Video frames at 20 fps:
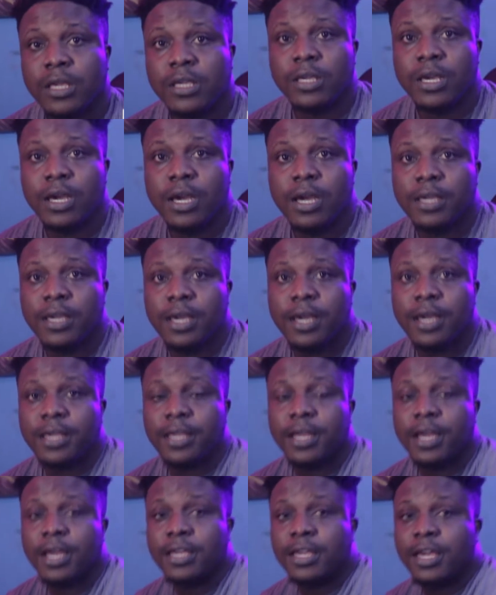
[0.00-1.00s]

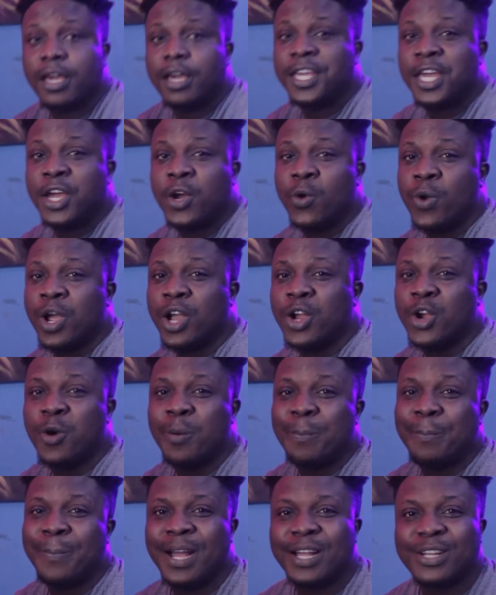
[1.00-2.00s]
Yeah.
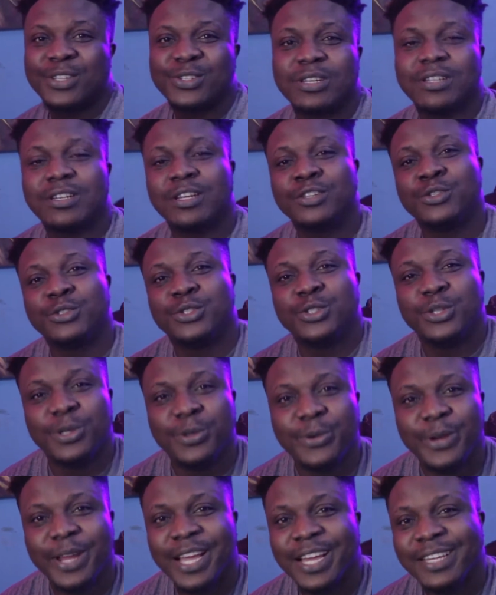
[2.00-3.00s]
Welcome back to another
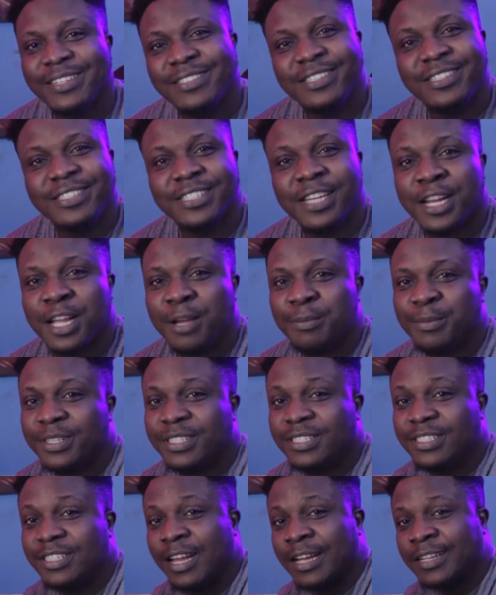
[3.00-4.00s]
tutorial. This is
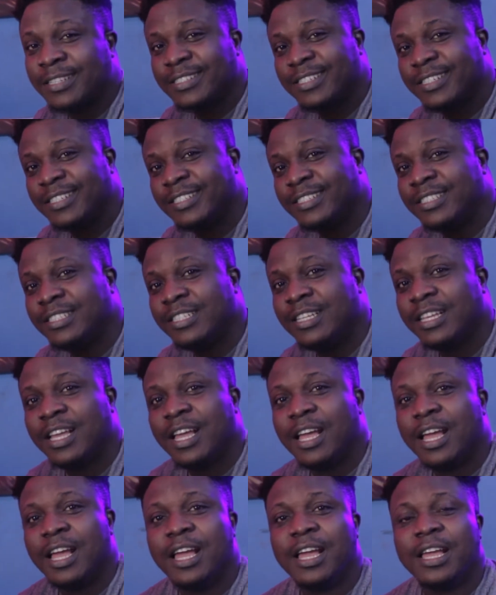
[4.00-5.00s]
Jacoby Jackson.
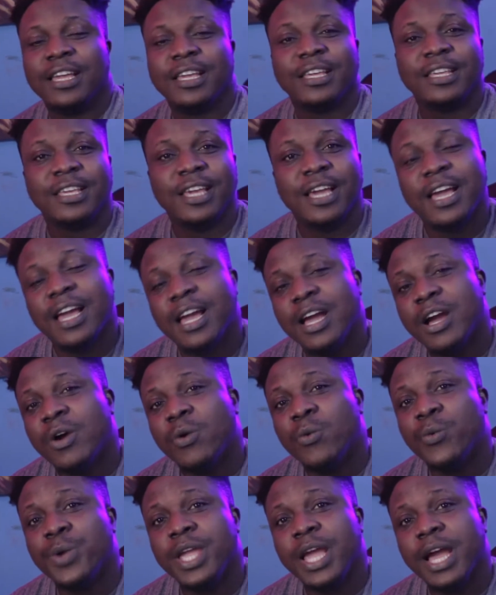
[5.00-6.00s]
Yeah,
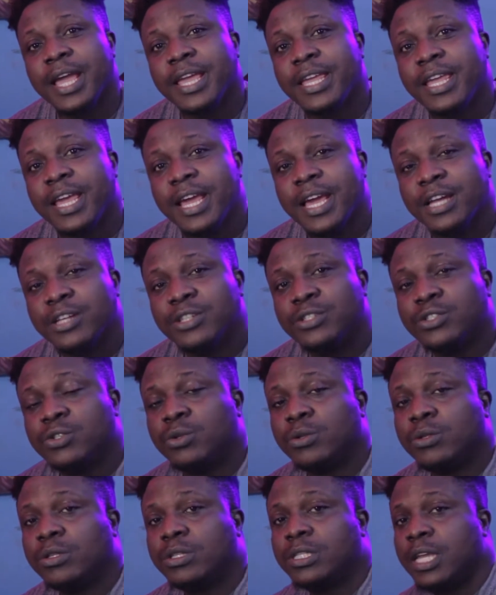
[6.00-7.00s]
we are here
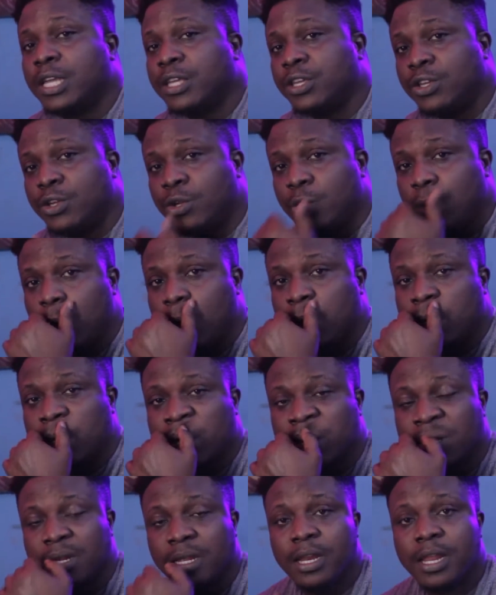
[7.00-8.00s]
to take you on
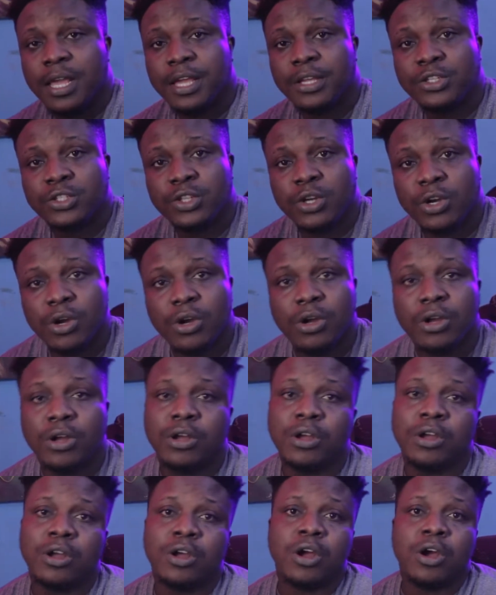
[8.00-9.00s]
another
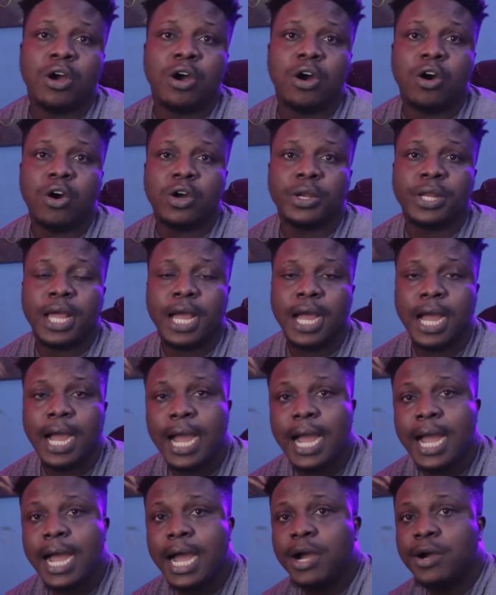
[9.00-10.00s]
lecture on
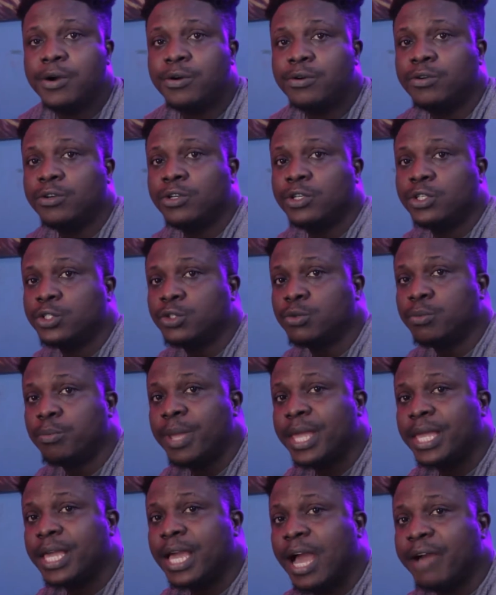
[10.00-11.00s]
how to
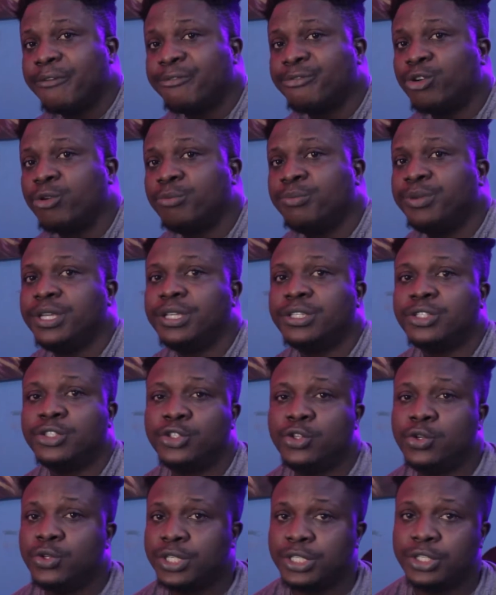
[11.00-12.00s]
make Afrobeat
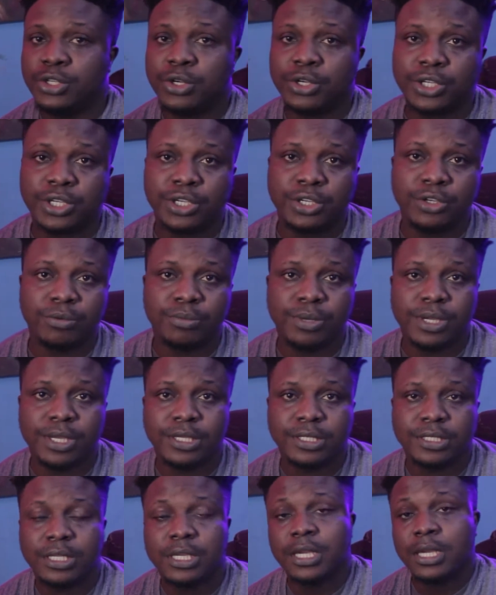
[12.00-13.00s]
using your
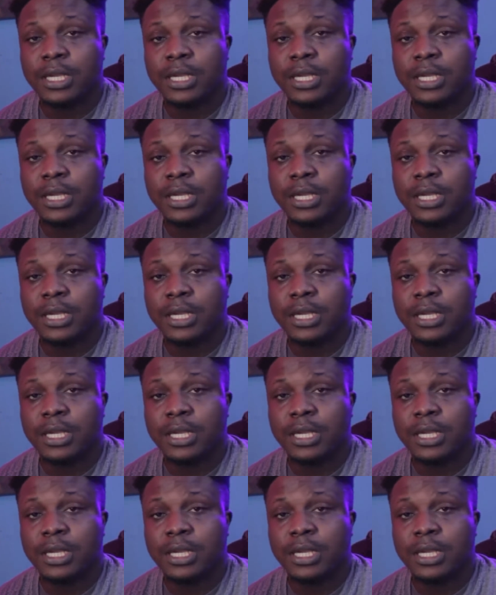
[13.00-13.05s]
cubase.